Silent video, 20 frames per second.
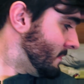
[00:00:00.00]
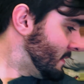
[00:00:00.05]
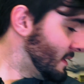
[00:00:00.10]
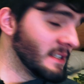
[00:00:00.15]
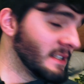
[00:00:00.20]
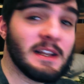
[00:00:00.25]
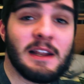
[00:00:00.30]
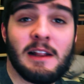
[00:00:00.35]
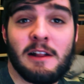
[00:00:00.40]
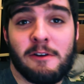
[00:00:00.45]

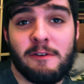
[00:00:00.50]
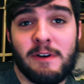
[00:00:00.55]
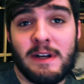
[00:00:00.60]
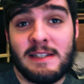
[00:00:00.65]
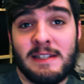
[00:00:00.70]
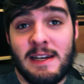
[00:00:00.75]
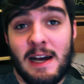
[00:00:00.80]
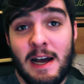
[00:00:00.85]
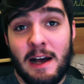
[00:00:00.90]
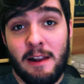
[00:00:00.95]
There's a little
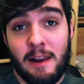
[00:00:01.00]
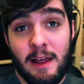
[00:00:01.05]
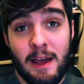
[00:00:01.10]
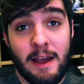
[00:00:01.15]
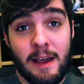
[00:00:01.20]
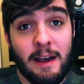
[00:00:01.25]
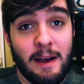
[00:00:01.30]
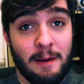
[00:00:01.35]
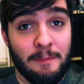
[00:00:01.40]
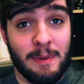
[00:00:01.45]
green dial
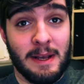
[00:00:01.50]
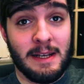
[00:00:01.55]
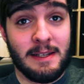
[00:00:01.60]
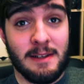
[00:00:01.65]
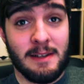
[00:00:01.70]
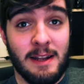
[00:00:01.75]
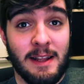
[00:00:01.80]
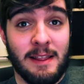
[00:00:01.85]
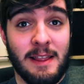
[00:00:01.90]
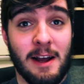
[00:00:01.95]
there, and
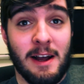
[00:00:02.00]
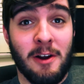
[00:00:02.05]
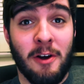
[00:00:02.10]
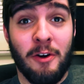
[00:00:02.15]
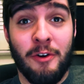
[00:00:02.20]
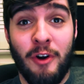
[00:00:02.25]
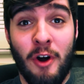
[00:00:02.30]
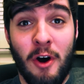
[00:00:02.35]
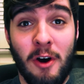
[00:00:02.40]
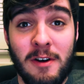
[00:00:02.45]
basically that
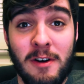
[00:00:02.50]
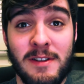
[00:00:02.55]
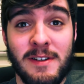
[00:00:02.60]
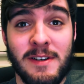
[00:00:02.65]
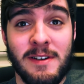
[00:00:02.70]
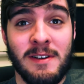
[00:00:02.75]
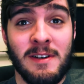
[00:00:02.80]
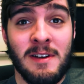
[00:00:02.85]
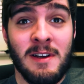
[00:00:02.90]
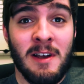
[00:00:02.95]
got knocked,
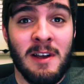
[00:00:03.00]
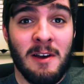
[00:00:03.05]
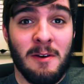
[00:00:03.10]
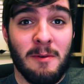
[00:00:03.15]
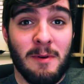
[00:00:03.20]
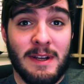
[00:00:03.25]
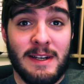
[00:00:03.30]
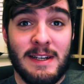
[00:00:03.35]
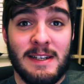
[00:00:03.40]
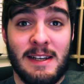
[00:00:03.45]

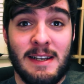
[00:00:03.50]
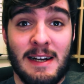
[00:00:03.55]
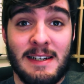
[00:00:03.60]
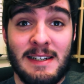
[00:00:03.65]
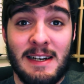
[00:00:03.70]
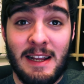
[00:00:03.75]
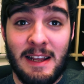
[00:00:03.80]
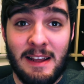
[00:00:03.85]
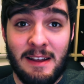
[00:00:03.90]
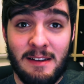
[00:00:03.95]
which is
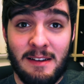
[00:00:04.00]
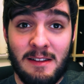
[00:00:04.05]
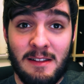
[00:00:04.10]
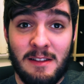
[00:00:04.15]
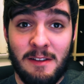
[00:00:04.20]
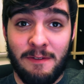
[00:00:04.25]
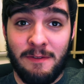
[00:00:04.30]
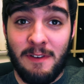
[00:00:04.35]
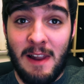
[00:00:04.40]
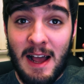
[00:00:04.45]
actually
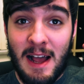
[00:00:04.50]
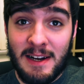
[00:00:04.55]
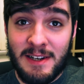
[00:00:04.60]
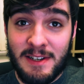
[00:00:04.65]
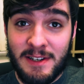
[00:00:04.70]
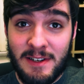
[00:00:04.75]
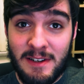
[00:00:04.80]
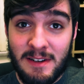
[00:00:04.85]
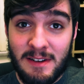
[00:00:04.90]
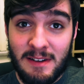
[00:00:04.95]
the
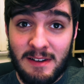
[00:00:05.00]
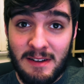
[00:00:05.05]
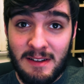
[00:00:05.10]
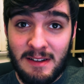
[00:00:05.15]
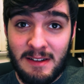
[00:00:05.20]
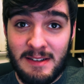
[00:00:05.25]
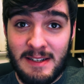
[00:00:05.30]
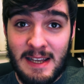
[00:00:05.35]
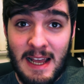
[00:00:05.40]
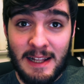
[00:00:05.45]
flash
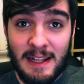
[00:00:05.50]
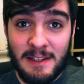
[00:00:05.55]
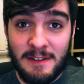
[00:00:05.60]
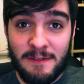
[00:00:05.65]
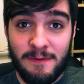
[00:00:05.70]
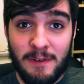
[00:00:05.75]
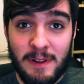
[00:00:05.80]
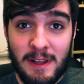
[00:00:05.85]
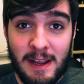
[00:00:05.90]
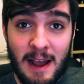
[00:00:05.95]
settings
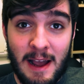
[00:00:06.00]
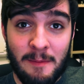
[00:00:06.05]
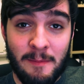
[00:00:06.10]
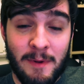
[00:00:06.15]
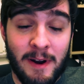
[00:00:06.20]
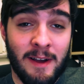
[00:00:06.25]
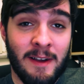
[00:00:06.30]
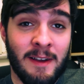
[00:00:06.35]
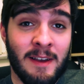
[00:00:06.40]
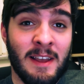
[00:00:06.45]
for the
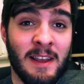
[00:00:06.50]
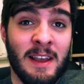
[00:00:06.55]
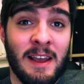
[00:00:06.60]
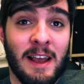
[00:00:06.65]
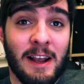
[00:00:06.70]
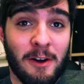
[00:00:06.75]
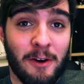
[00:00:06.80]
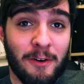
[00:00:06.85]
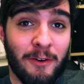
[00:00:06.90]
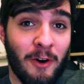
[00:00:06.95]
camera.
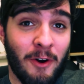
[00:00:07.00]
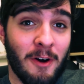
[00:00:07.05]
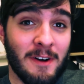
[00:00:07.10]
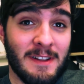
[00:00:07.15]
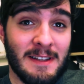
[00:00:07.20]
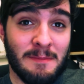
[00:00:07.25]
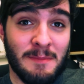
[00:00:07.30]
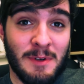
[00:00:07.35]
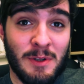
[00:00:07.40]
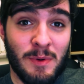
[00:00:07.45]
It got
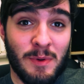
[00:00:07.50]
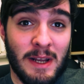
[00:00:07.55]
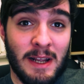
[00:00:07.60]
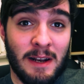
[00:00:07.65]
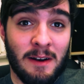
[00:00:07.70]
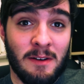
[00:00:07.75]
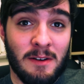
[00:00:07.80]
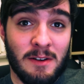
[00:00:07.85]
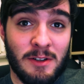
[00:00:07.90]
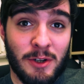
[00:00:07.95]
knocked in
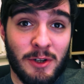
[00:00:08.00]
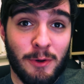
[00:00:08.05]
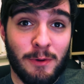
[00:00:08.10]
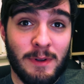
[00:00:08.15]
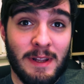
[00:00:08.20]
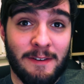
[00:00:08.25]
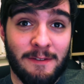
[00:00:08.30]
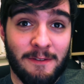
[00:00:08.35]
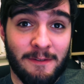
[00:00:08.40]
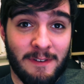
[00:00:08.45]
between two
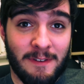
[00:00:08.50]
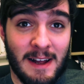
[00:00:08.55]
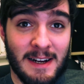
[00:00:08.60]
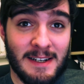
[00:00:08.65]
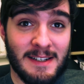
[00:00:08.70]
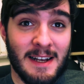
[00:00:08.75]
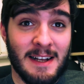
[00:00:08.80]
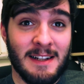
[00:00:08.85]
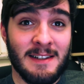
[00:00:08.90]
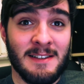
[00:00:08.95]
different flash
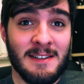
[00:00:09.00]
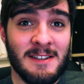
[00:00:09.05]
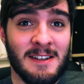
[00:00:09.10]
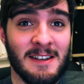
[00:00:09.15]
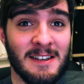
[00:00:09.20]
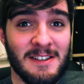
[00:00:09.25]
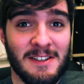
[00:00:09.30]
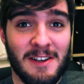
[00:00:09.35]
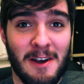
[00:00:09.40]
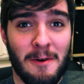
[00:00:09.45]
settings,
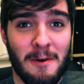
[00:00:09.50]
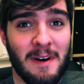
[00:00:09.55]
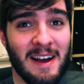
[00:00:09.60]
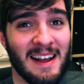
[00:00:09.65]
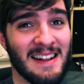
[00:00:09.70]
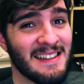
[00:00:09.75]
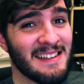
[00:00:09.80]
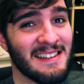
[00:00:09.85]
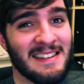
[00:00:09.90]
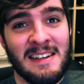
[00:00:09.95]
so it